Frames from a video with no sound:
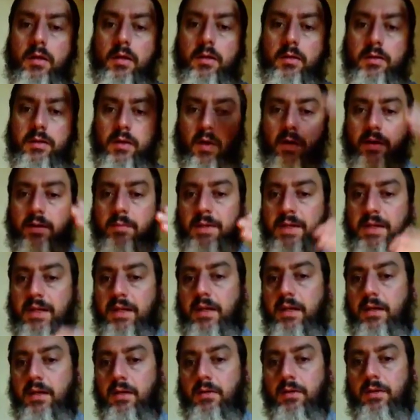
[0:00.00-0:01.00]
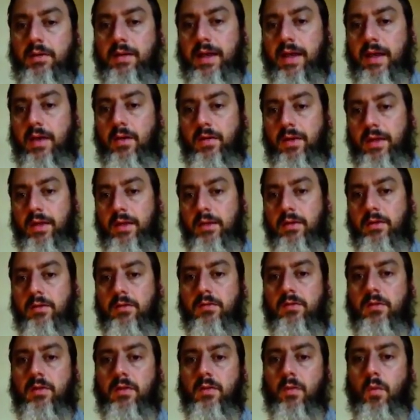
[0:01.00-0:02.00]
The argument here now
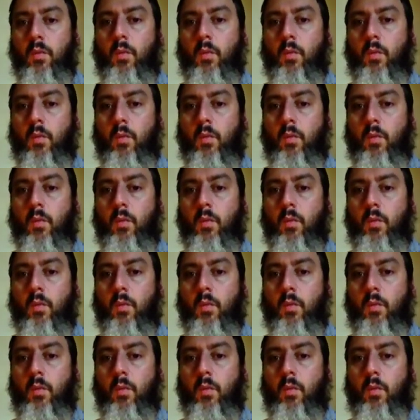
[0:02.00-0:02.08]
is,